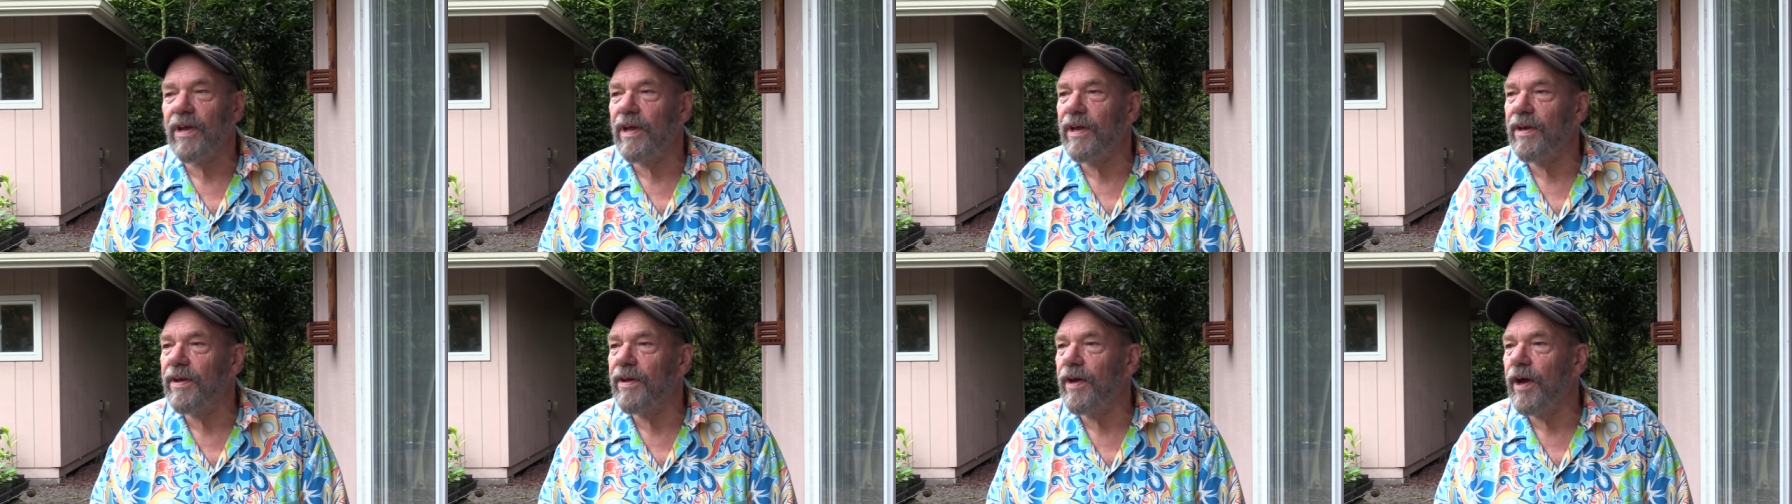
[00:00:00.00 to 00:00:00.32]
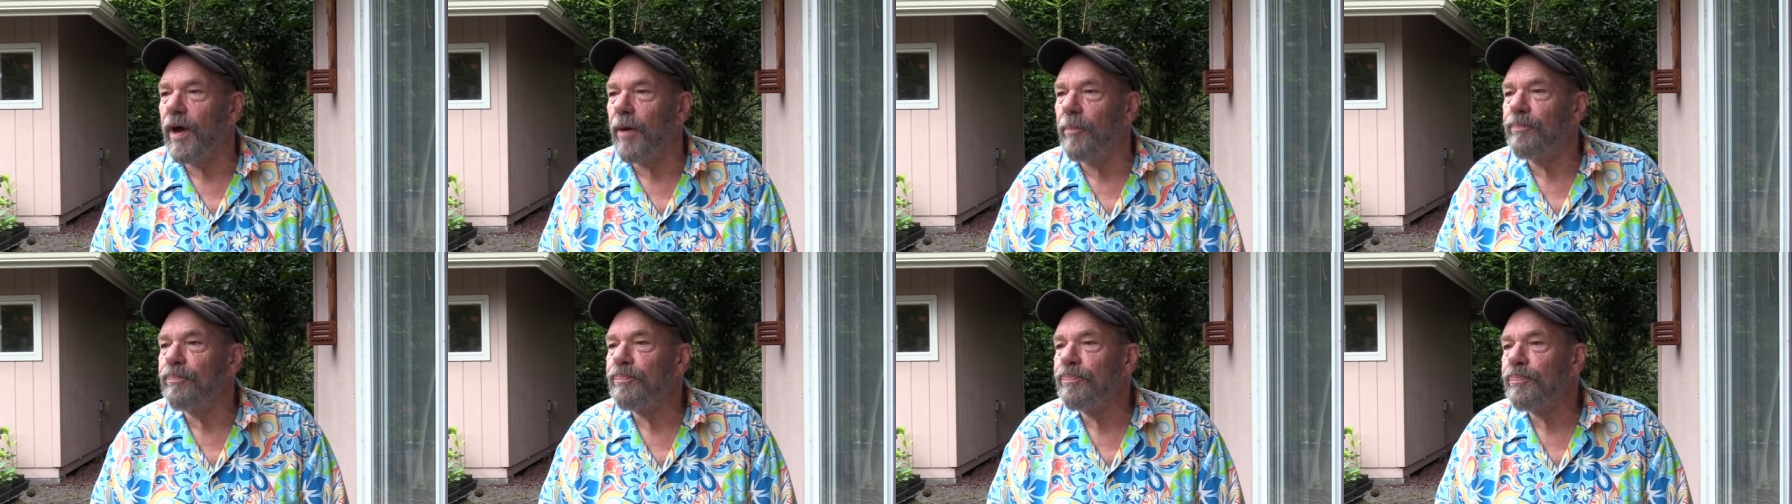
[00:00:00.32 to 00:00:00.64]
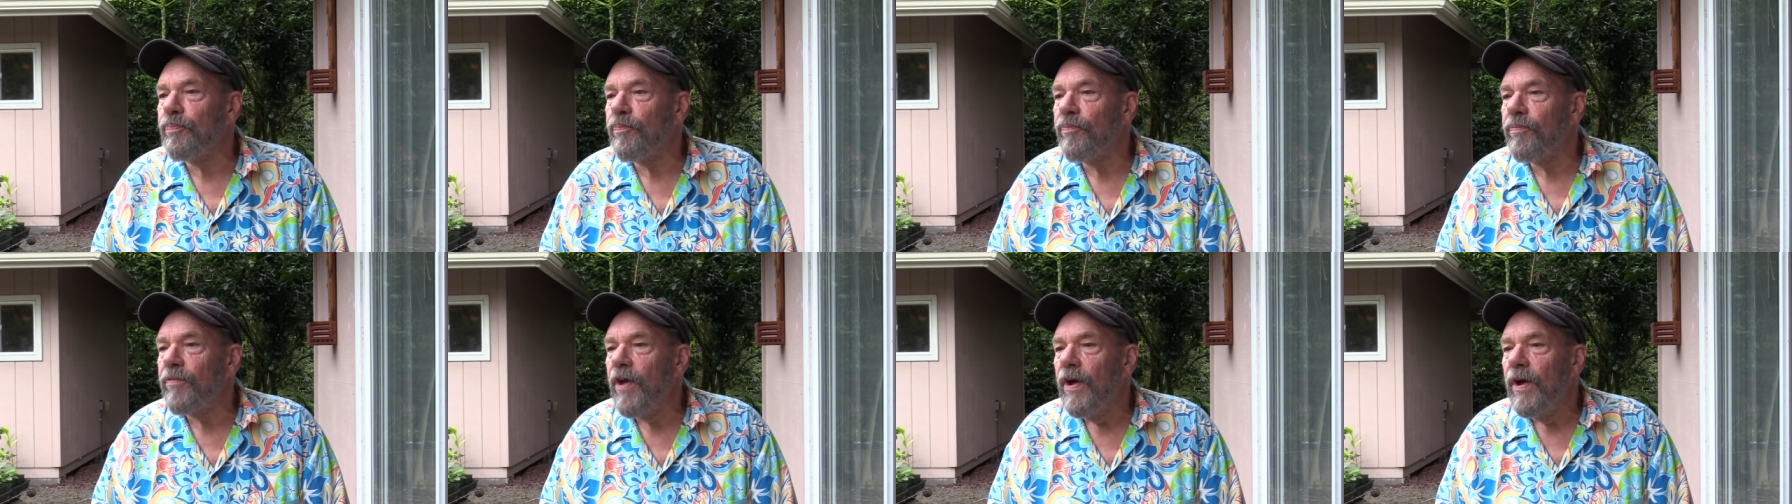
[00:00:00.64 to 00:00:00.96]
end up
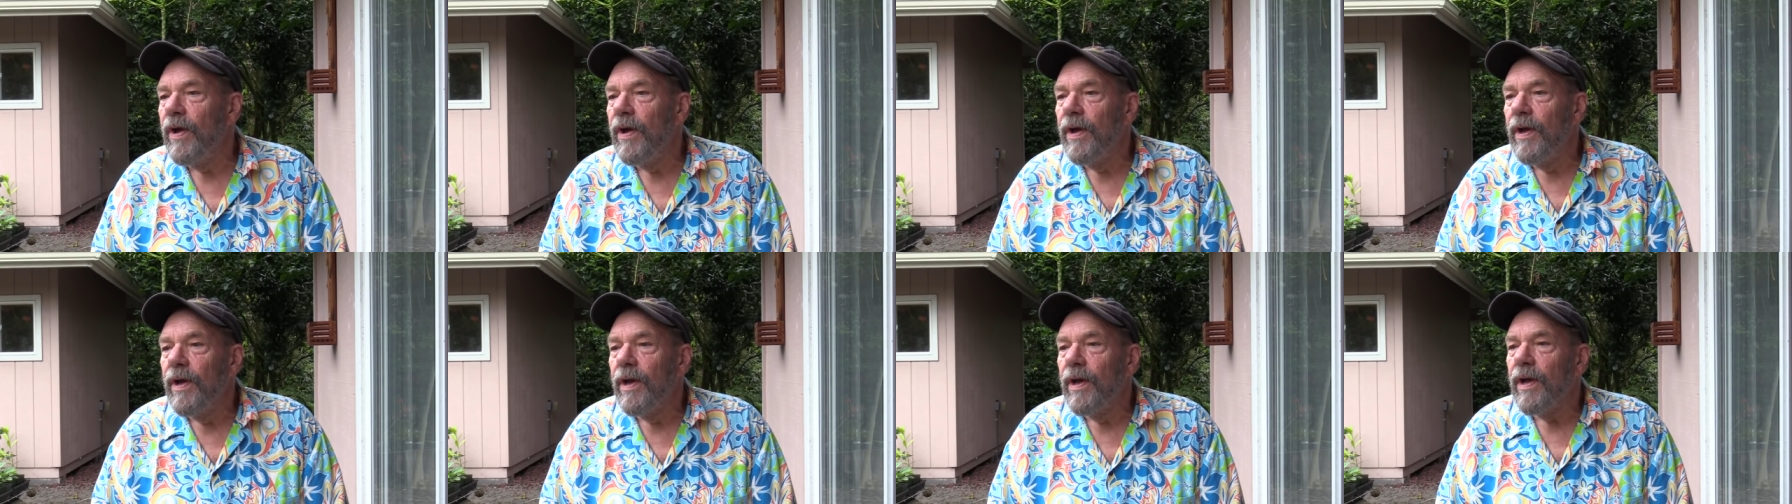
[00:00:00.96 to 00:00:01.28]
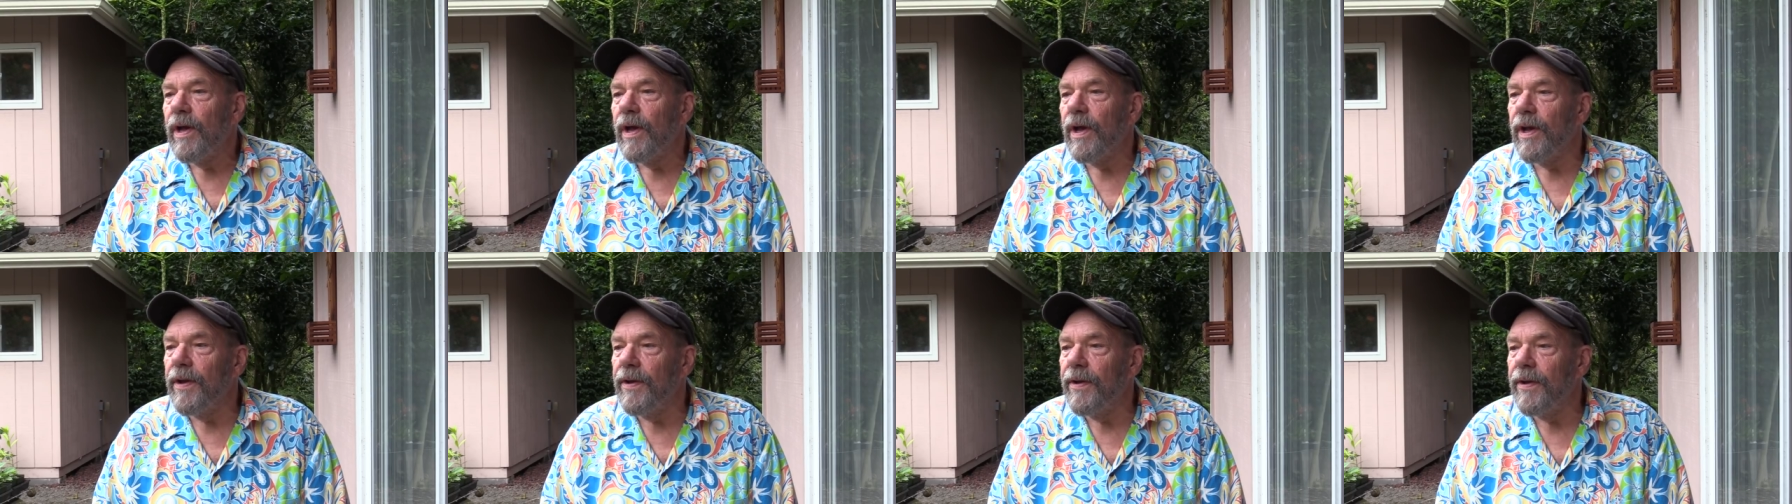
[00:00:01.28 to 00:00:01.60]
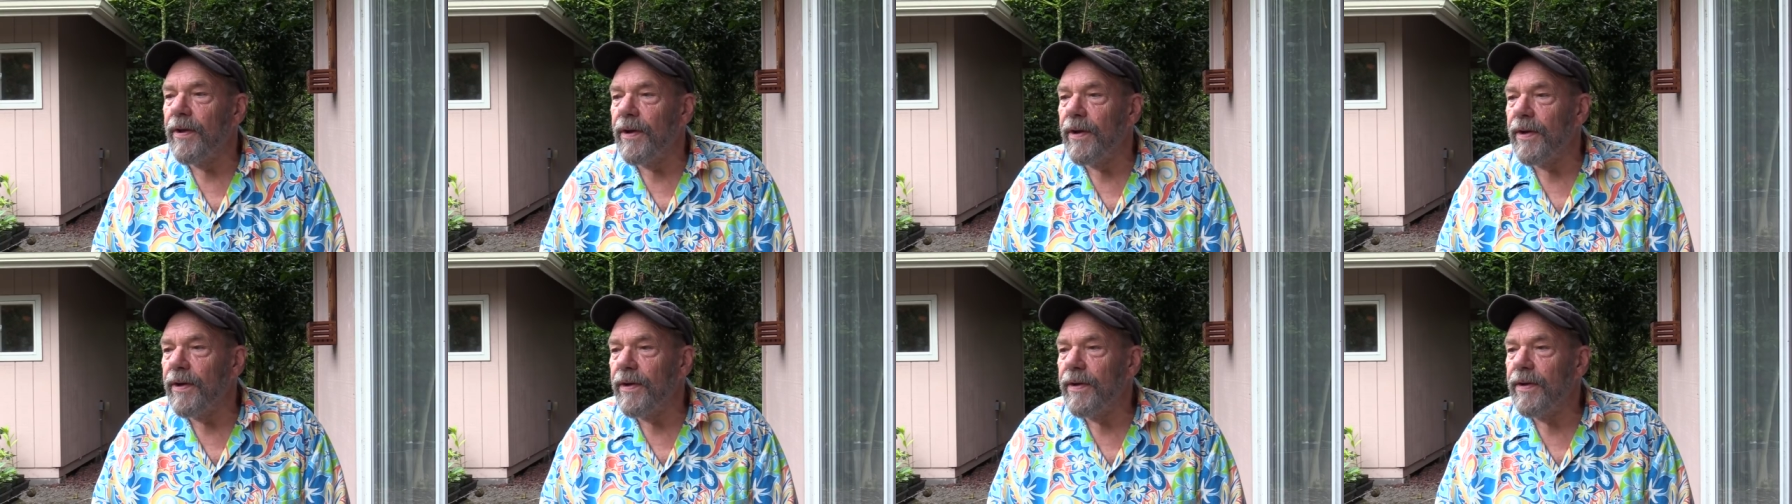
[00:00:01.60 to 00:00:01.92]

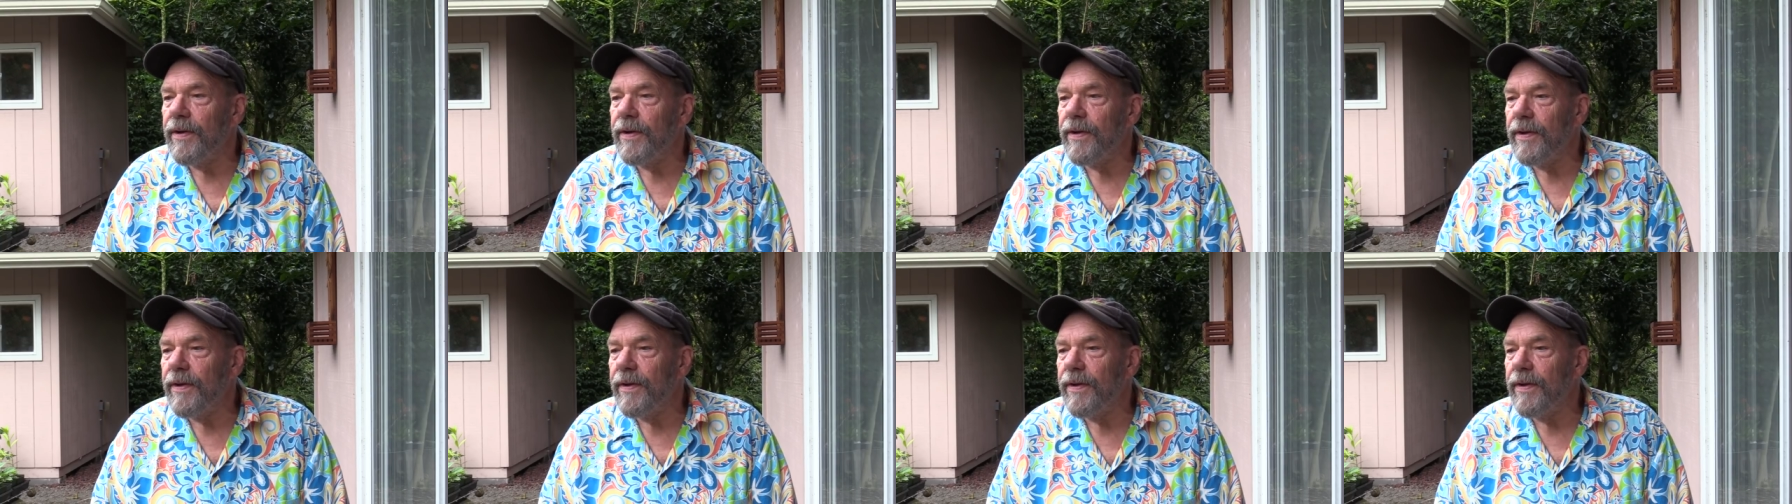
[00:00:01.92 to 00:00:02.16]
and uh,